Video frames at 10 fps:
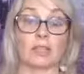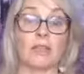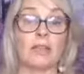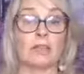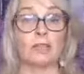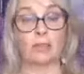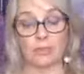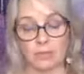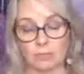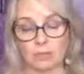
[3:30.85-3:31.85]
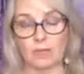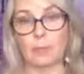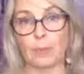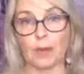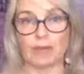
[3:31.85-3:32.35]
And look, this
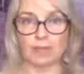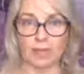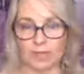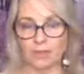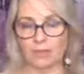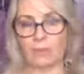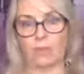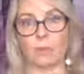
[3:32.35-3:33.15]
applies to anything,